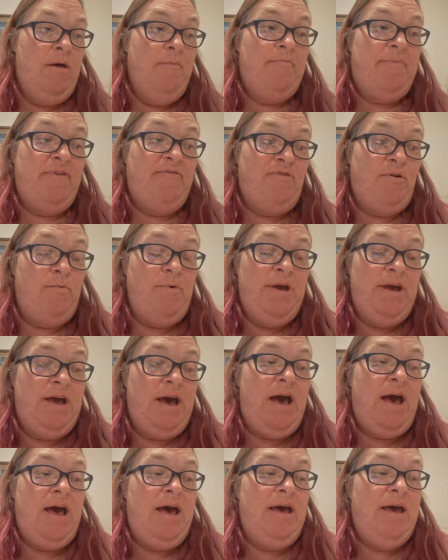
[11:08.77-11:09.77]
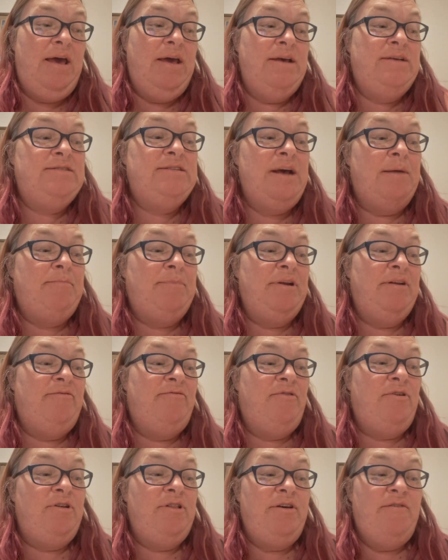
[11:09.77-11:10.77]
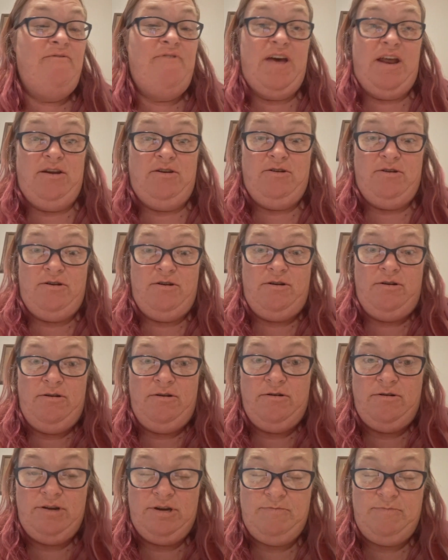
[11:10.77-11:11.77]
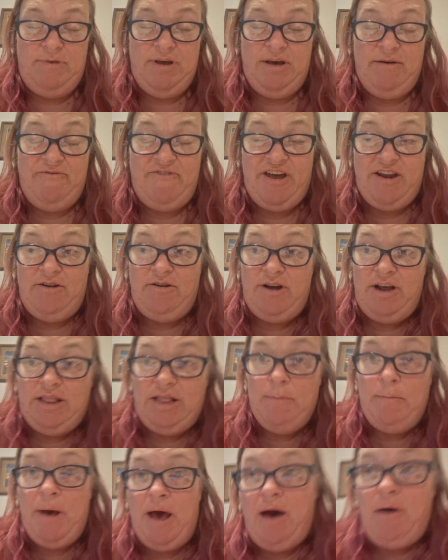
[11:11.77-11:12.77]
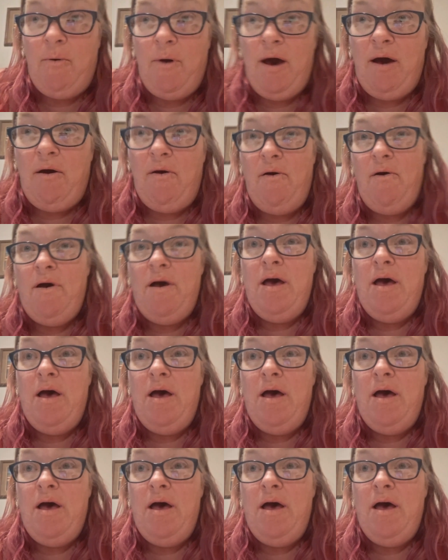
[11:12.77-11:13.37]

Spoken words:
before we got accepted for the vendor, to be a vendor at the powwow,